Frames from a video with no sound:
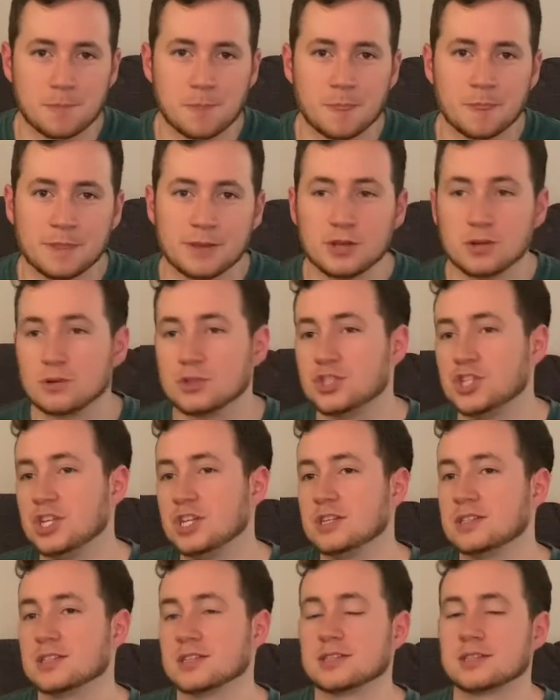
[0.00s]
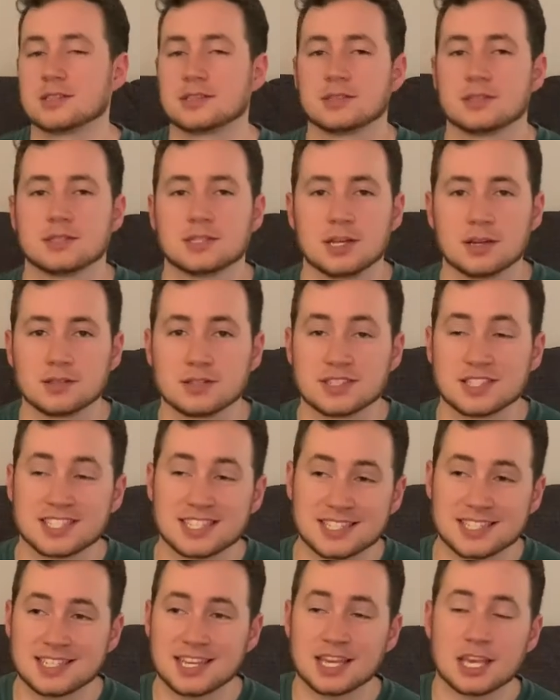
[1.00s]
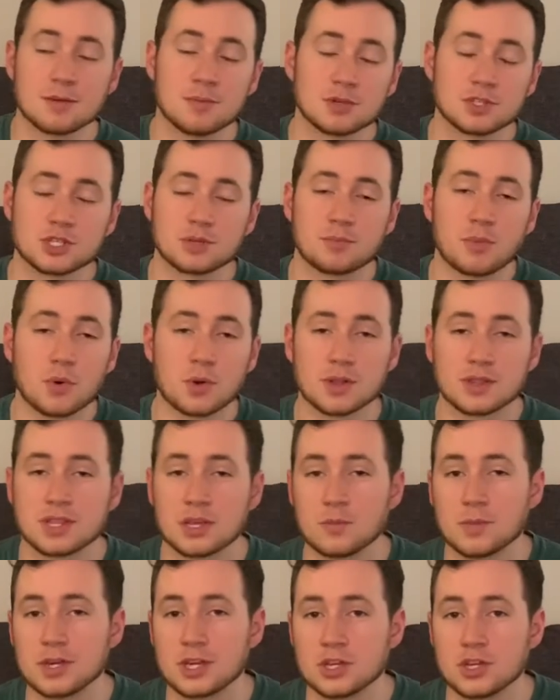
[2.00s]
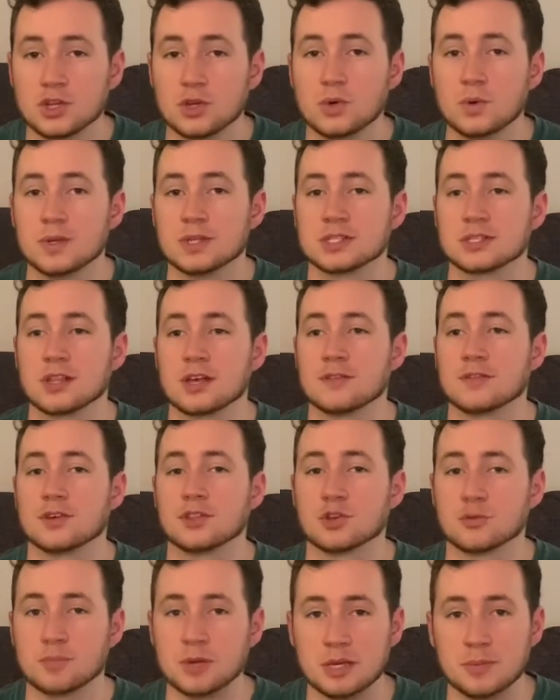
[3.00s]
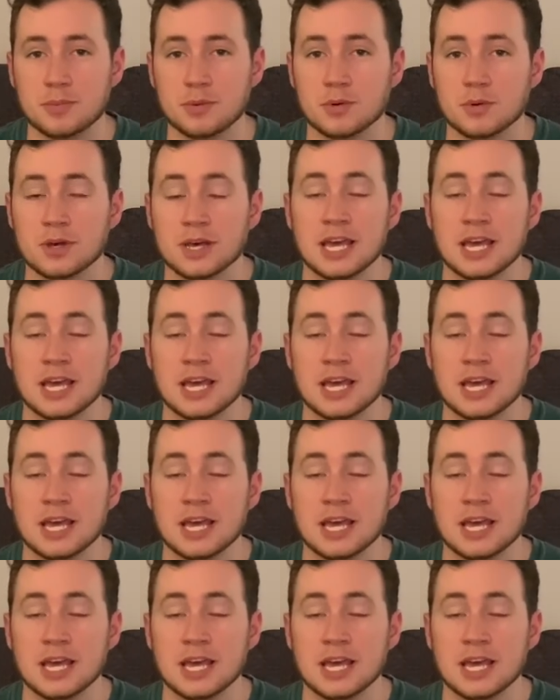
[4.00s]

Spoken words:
You know, Jesus tells us the second most important thing we can do is love other people.